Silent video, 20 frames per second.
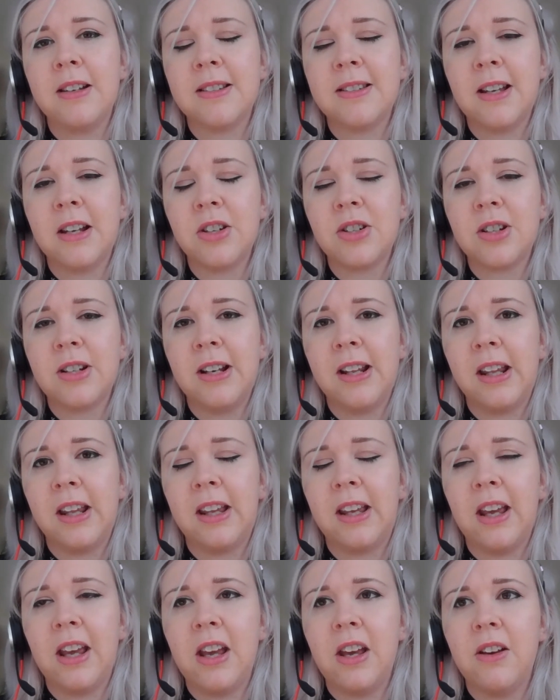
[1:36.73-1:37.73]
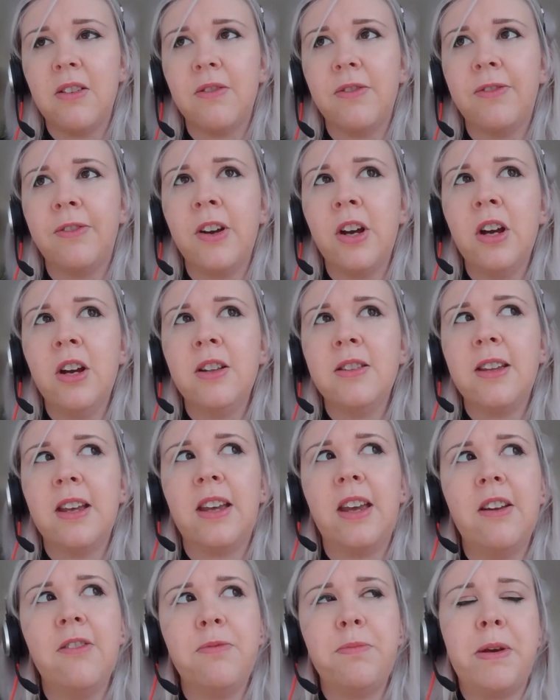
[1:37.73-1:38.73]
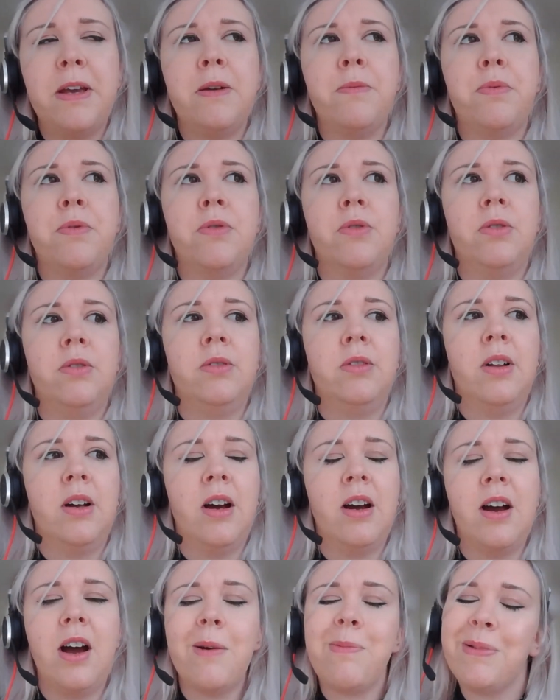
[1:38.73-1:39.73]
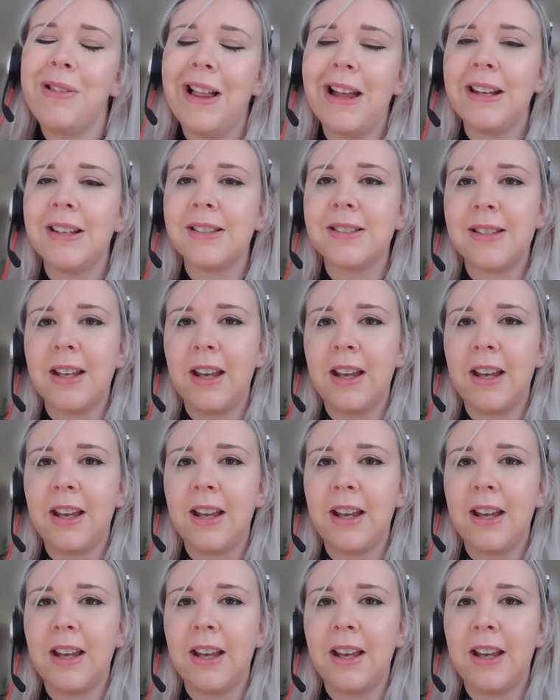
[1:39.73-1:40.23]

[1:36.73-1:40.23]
essentially give people a place.